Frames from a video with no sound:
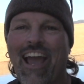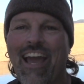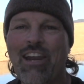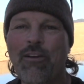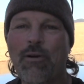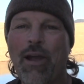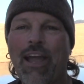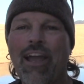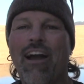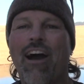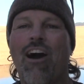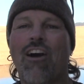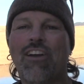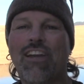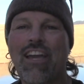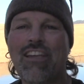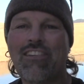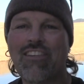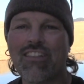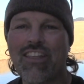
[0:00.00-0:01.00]
Anyway, I'll
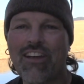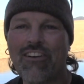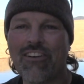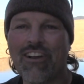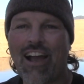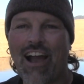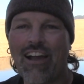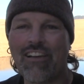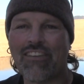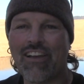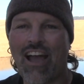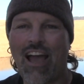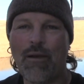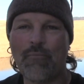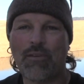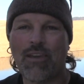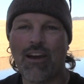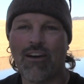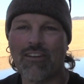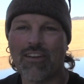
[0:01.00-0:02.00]
catch you later, guys.
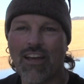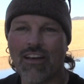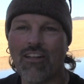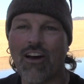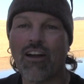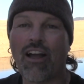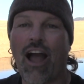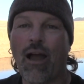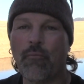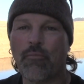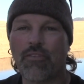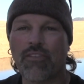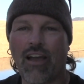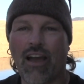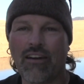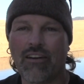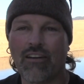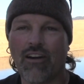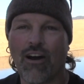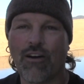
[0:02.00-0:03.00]
I'm Kel Kellogg. I'm
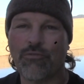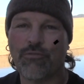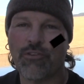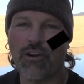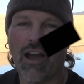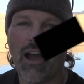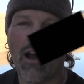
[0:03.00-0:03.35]
signing off for